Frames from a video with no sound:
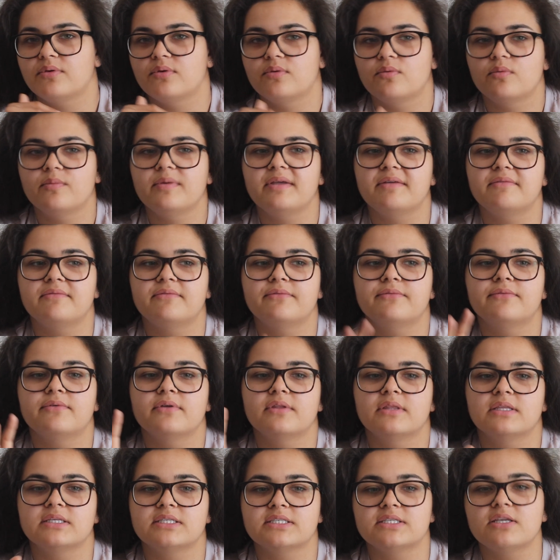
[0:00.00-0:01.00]
with
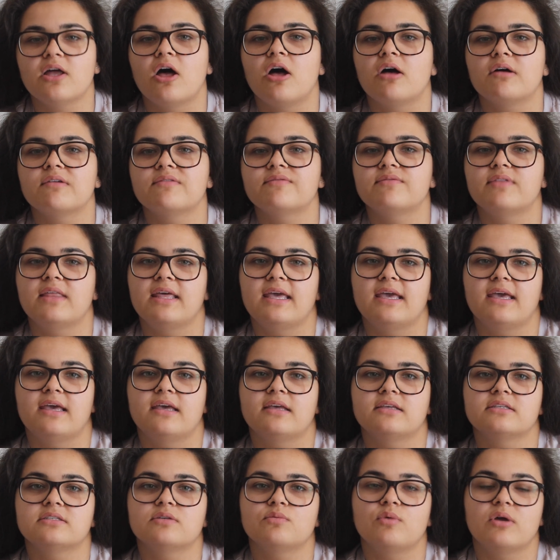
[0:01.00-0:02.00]
the staff
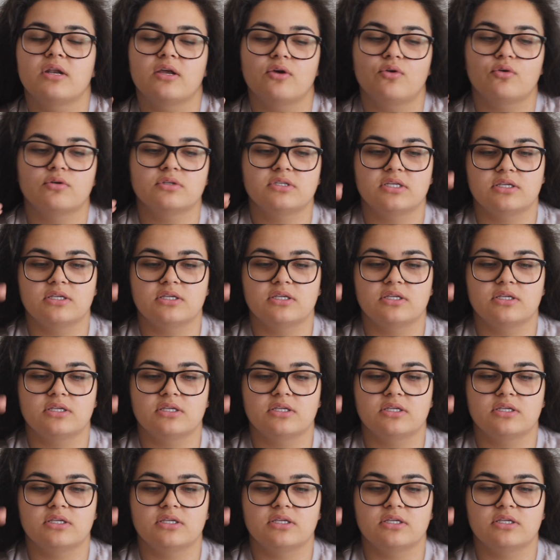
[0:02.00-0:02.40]
there, so when I got